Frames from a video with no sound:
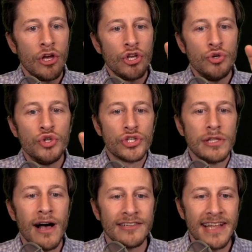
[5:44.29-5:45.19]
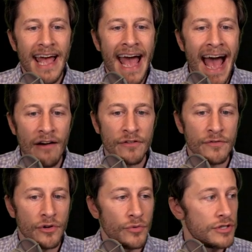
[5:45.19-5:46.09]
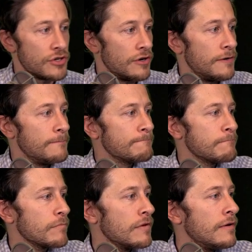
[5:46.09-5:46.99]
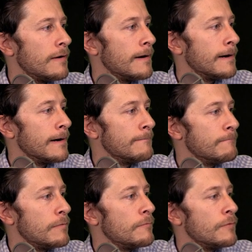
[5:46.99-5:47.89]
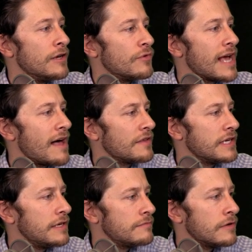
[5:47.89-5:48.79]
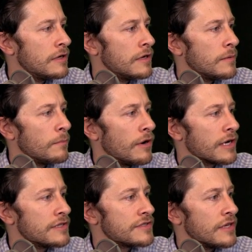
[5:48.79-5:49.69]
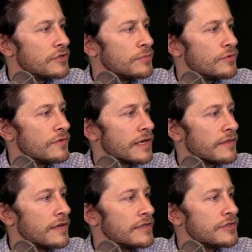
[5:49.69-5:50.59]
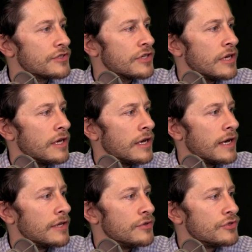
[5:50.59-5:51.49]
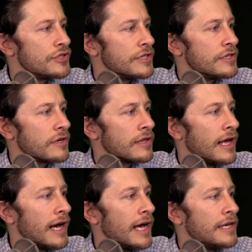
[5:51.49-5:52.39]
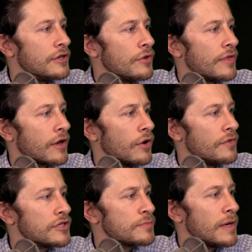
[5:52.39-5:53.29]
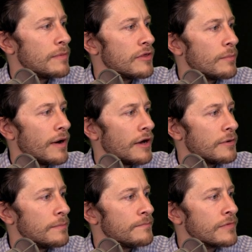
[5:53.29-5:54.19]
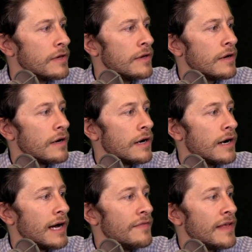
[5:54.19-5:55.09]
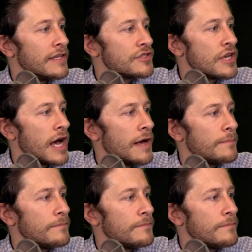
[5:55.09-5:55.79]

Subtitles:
You just lost half of your return. In reality, markets tend to move like this, and you see a decline and you think, oh, this might be the bottom. And then it's not.